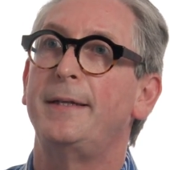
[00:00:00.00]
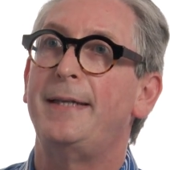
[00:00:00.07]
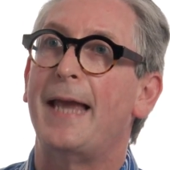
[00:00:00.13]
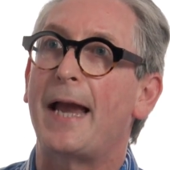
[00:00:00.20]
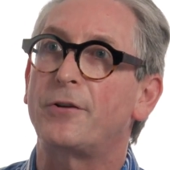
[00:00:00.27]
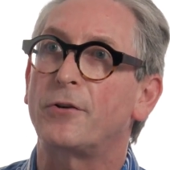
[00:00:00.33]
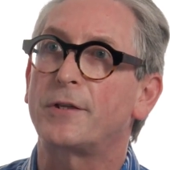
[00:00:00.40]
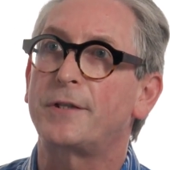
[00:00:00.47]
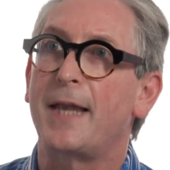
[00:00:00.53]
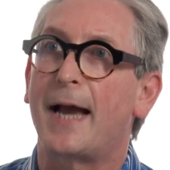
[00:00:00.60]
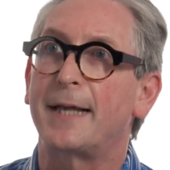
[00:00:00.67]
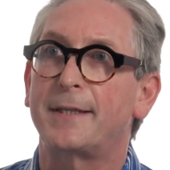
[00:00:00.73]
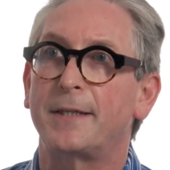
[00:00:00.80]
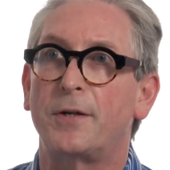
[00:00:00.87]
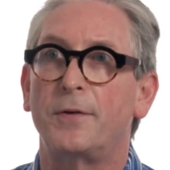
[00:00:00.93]

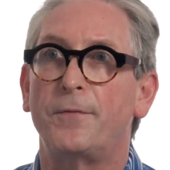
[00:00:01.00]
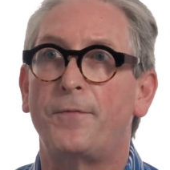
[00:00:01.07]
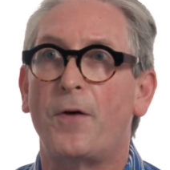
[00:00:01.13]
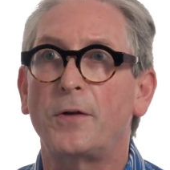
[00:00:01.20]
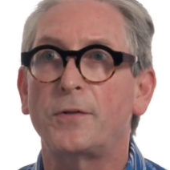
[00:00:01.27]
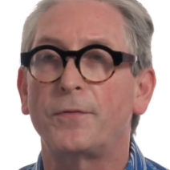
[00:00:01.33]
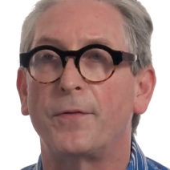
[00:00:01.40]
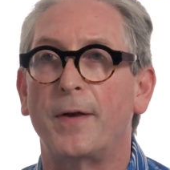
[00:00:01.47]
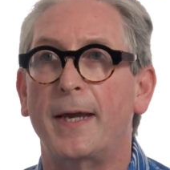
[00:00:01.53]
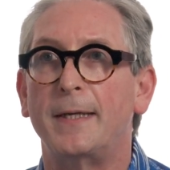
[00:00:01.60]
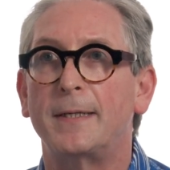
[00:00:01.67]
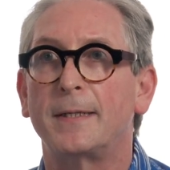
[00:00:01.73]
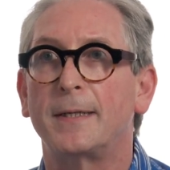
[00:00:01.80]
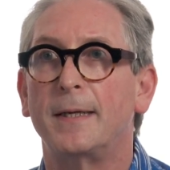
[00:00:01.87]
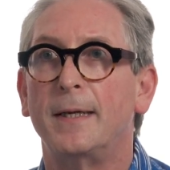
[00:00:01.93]
dehydroxyacetone
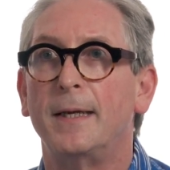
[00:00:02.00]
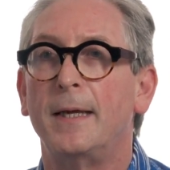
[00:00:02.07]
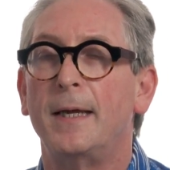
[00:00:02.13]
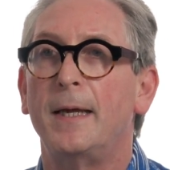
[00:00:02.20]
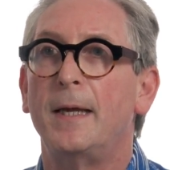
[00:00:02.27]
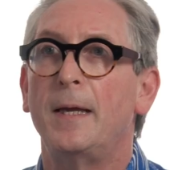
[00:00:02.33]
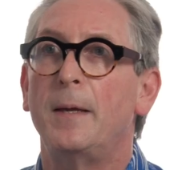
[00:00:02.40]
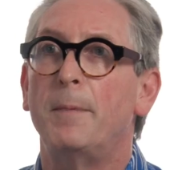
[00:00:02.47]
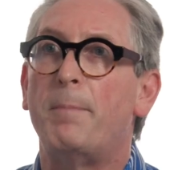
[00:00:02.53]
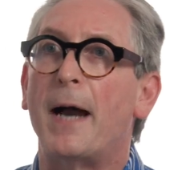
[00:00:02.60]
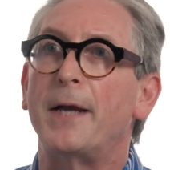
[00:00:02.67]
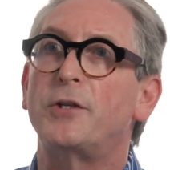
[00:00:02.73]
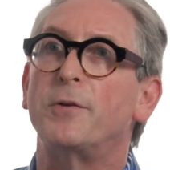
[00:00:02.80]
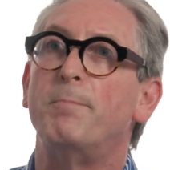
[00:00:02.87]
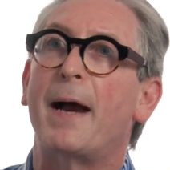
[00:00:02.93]
phosphate
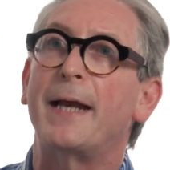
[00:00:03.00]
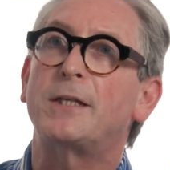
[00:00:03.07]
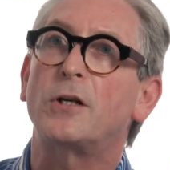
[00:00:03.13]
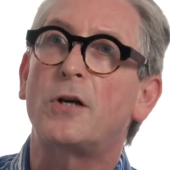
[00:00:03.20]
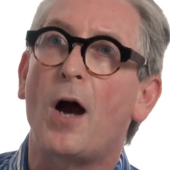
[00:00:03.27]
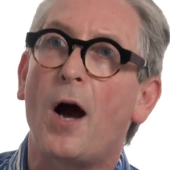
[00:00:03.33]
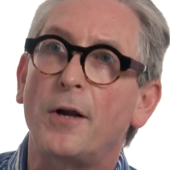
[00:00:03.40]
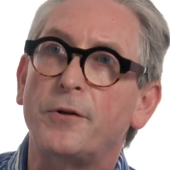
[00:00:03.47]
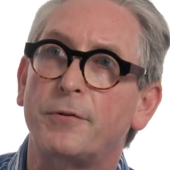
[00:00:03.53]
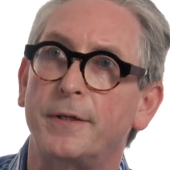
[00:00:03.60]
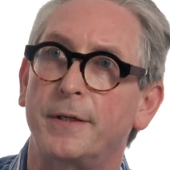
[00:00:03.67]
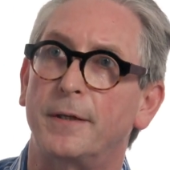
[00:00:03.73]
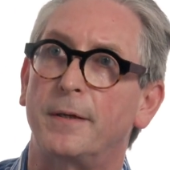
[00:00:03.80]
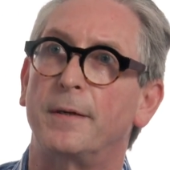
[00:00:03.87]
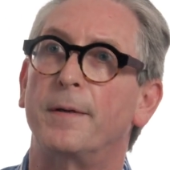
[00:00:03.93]
by the
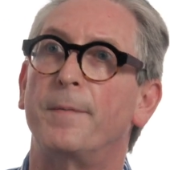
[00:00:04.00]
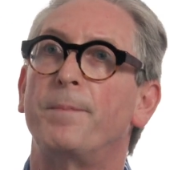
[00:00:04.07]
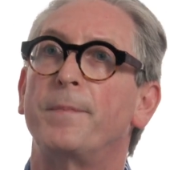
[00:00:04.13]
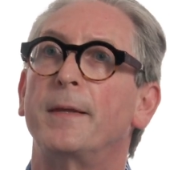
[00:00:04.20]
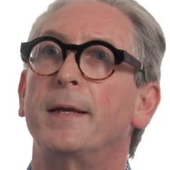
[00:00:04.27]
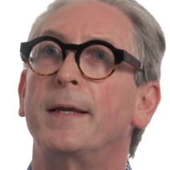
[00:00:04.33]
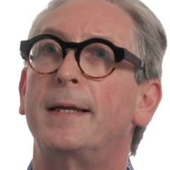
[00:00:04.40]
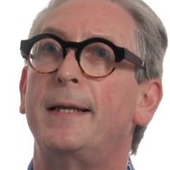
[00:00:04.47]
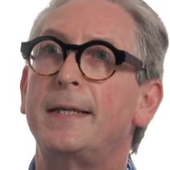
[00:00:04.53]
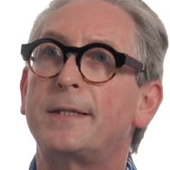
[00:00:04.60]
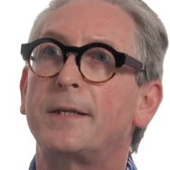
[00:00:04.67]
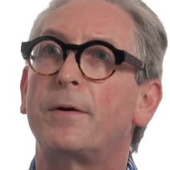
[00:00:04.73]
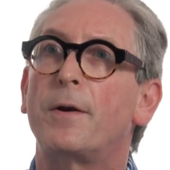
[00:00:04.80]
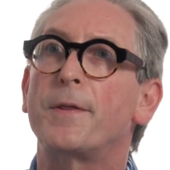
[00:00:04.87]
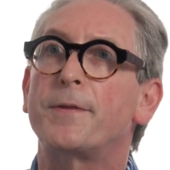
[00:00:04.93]
mitochondrial
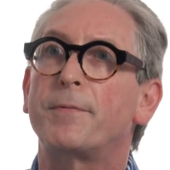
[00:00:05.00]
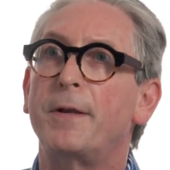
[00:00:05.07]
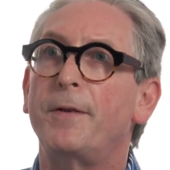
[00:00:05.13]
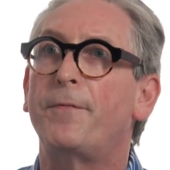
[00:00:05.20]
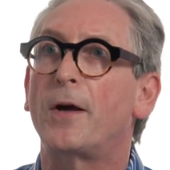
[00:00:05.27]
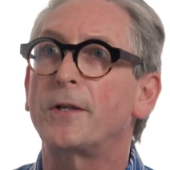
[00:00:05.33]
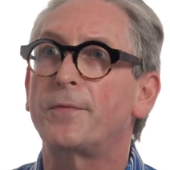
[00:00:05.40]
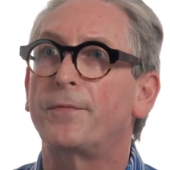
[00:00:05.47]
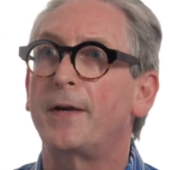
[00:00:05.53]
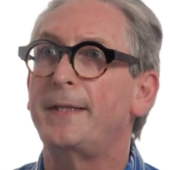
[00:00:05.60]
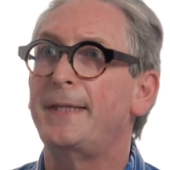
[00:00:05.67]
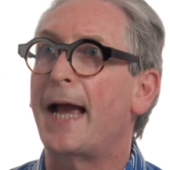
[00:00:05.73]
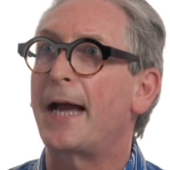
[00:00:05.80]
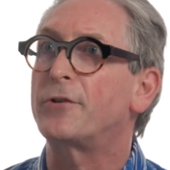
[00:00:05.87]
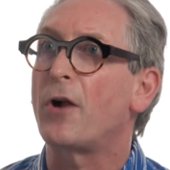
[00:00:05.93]
glycerol
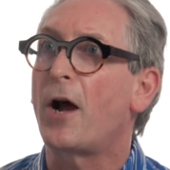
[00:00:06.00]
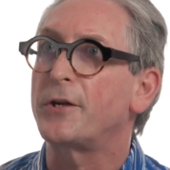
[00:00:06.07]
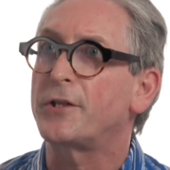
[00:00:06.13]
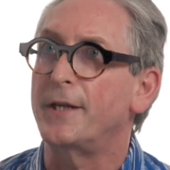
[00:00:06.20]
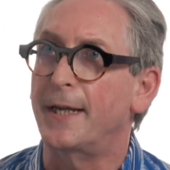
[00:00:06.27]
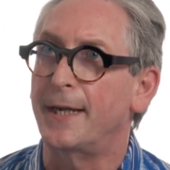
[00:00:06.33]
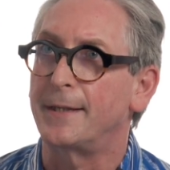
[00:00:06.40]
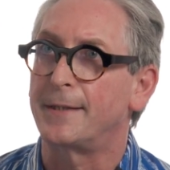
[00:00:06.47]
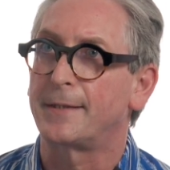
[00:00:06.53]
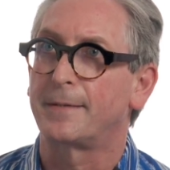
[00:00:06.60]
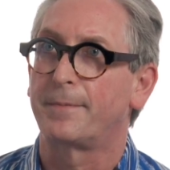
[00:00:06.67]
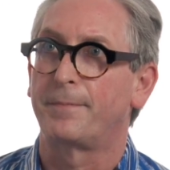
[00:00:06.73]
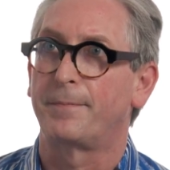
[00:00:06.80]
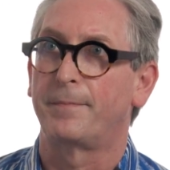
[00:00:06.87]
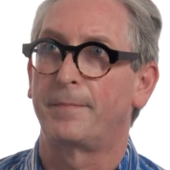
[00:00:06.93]
3-phosphate dehydrogenase.
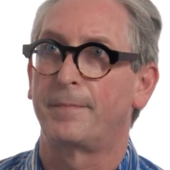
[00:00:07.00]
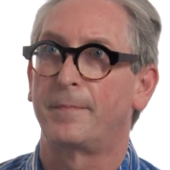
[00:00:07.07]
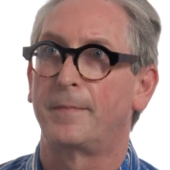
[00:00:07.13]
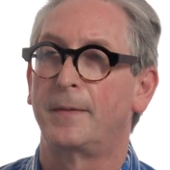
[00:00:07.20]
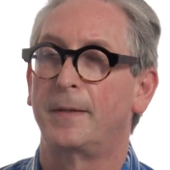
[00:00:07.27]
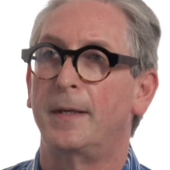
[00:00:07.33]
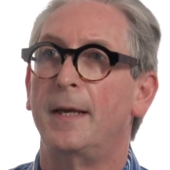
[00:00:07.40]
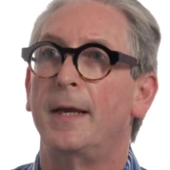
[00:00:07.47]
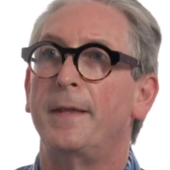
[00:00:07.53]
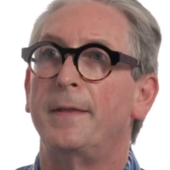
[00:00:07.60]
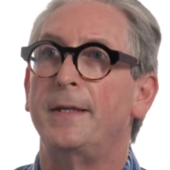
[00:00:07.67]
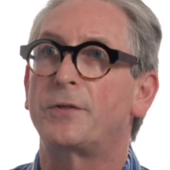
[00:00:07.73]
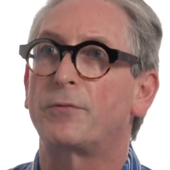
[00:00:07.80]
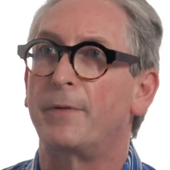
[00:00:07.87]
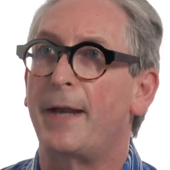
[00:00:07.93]

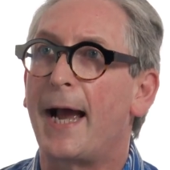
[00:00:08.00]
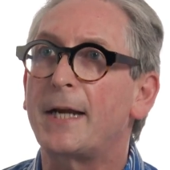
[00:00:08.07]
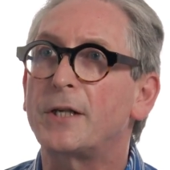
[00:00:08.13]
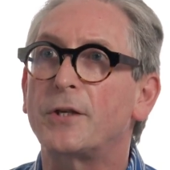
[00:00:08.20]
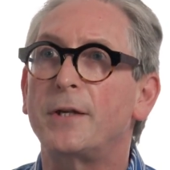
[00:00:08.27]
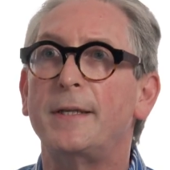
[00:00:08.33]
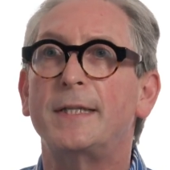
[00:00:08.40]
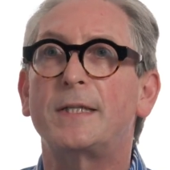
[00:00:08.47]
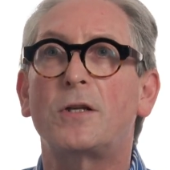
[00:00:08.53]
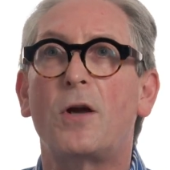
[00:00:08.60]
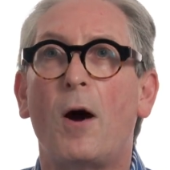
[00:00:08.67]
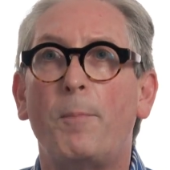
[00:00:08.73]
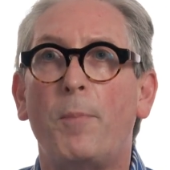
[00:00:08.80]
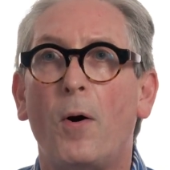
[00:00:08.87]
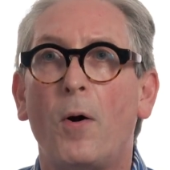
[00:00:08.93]
This reaction is
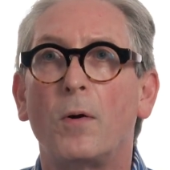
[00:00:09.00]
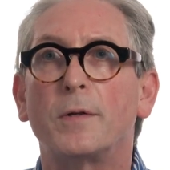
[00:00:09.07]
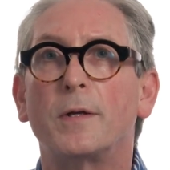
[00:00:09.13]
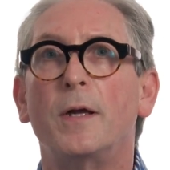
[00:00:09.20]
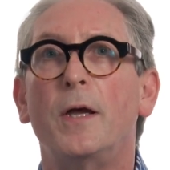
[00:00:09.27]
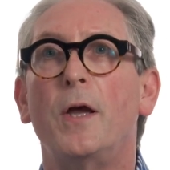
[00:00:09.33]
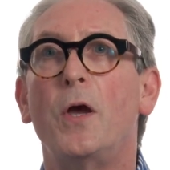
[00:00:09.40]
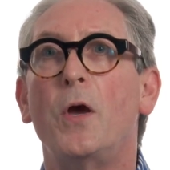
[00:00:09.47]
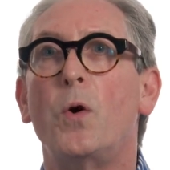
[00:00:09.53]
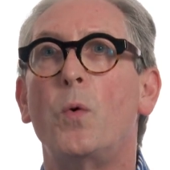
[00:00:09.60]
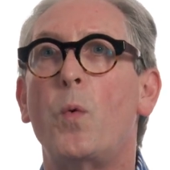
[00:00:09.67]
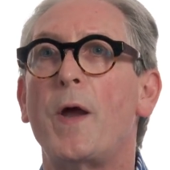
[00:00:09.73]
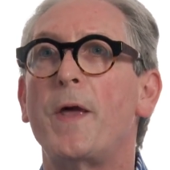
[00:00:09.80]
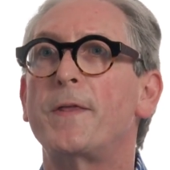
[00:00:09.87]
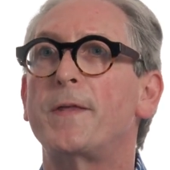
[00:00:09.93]
coupled
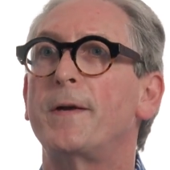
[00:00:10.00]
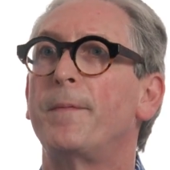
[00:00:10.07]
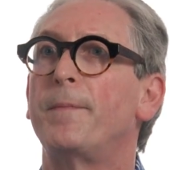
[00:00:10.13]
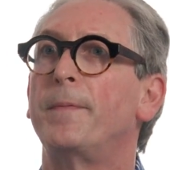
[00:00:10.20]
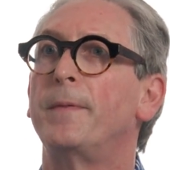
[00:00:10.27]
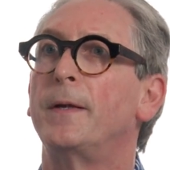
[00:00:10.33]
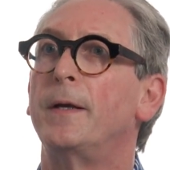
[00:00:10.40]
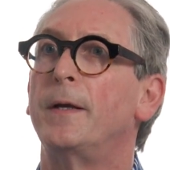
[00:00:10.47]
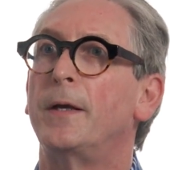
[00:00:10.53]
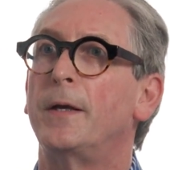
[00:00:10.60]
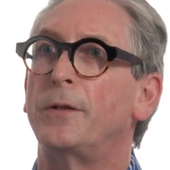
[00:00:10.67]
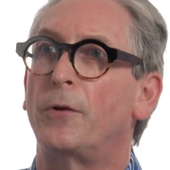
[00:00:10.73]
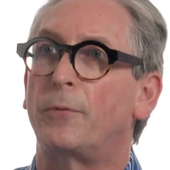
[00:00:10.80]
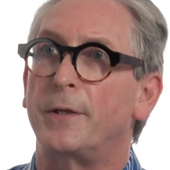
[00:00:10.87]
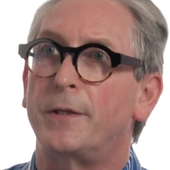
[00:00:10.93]
with
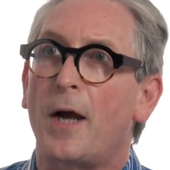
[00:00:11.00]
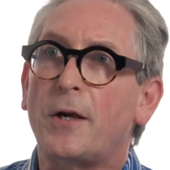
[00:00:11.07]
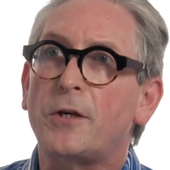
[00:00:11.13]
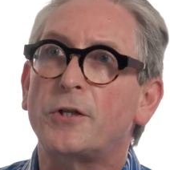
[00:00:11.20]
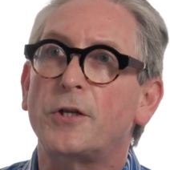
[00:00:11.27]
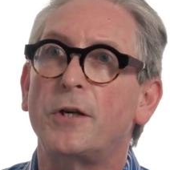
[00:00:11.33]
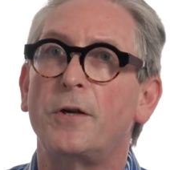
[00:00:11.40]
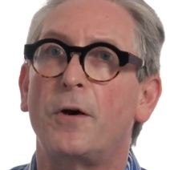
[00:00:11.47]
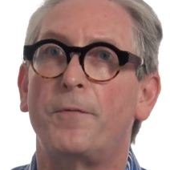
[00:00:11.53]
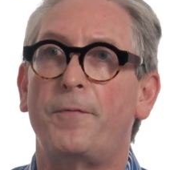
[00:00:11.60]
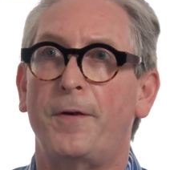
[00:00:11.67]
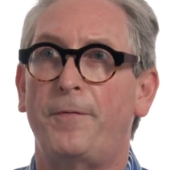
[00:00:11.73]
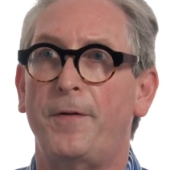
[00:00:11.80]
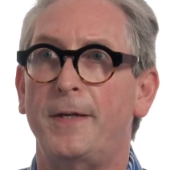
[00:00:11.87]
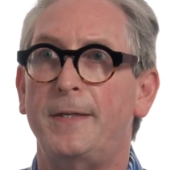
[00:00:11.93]
the reduction of
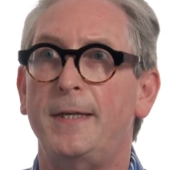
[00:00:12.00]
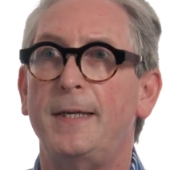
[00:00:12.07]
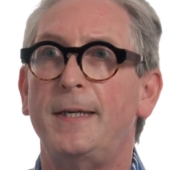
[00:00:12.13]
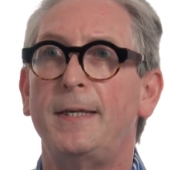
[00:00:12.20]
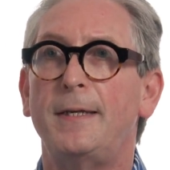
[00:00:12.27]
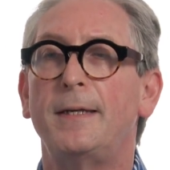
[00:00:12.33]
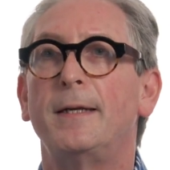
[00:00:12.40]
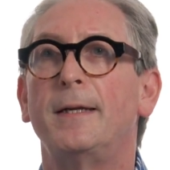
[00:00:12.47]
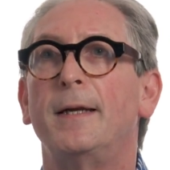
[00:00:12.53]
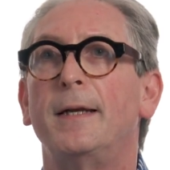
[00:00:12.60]
FAD